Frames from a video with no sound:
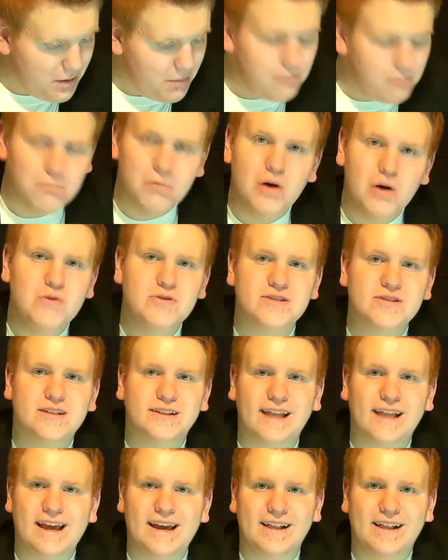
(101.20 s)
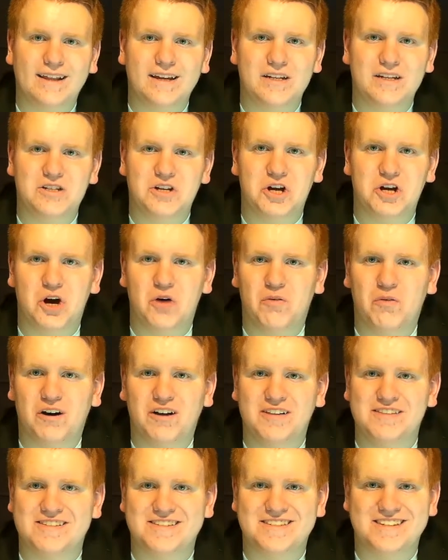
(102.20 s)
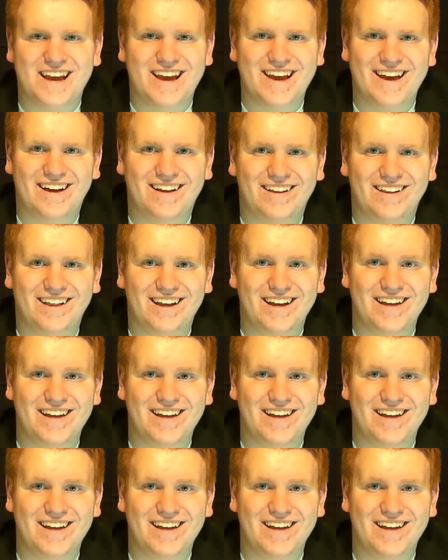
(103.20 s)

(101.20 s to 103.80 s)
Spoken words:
most likely to go on sale